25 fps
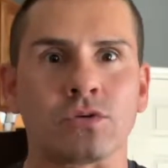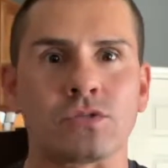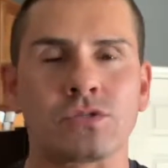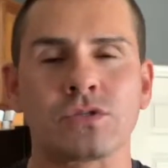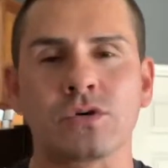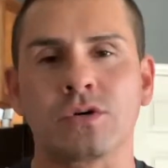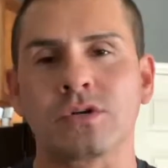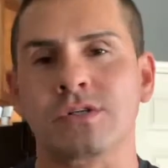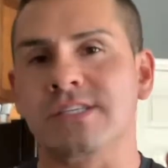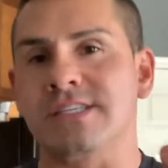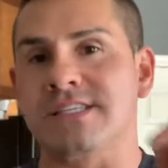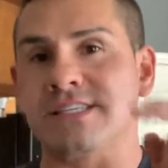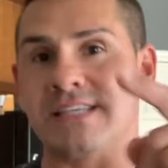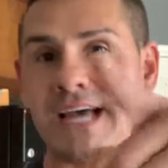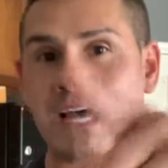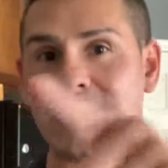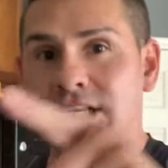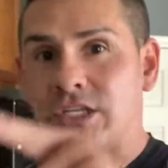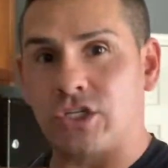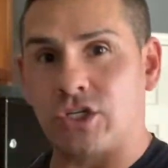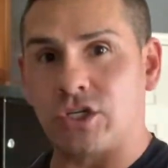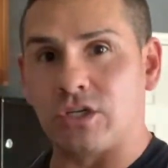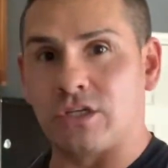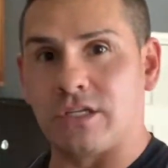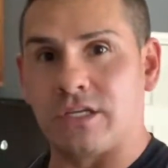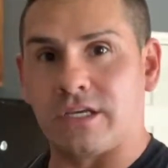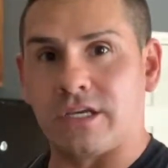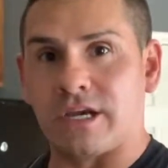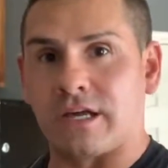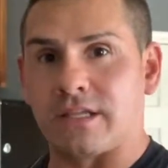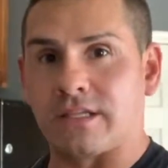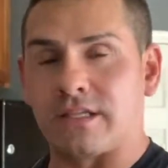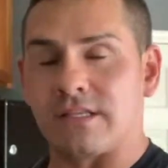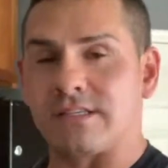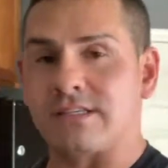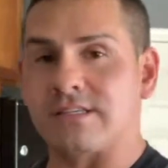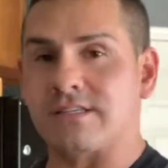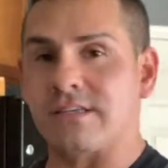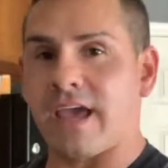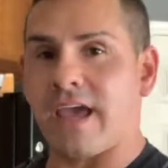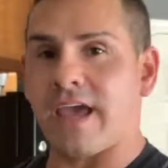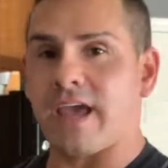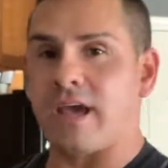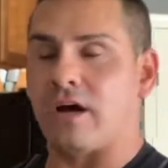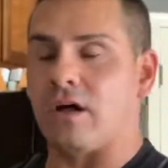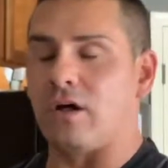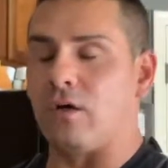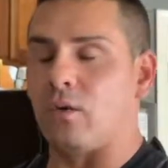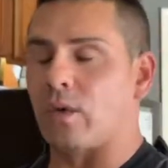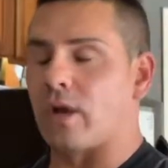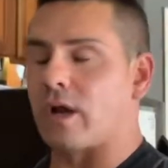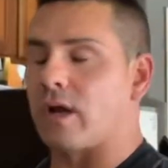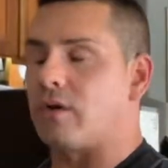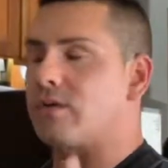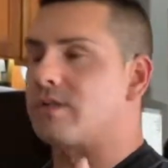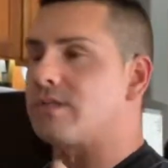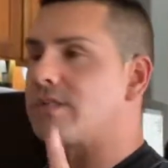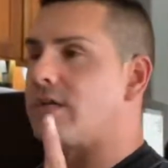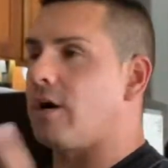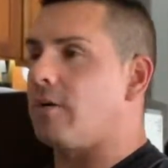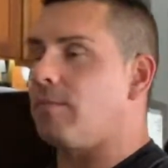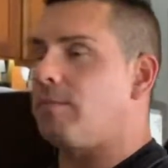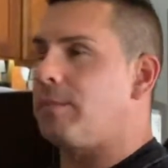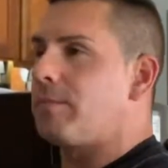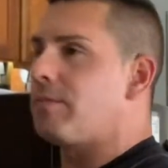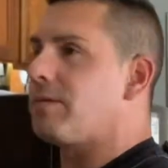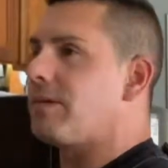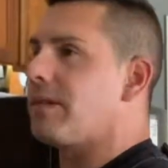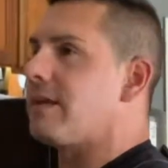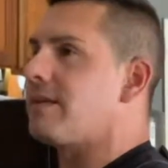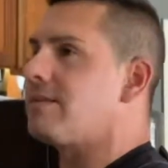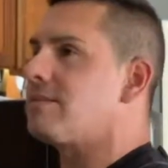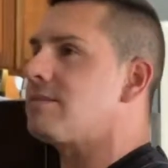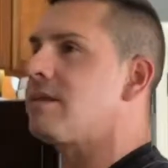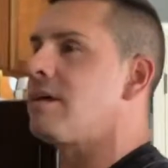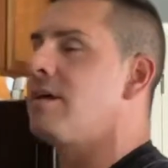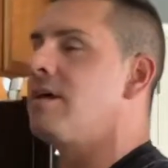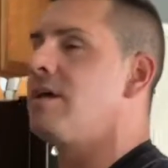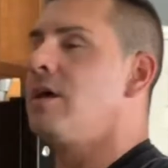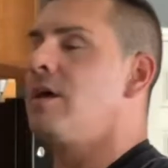So essentially on the scale, what I always tell people is,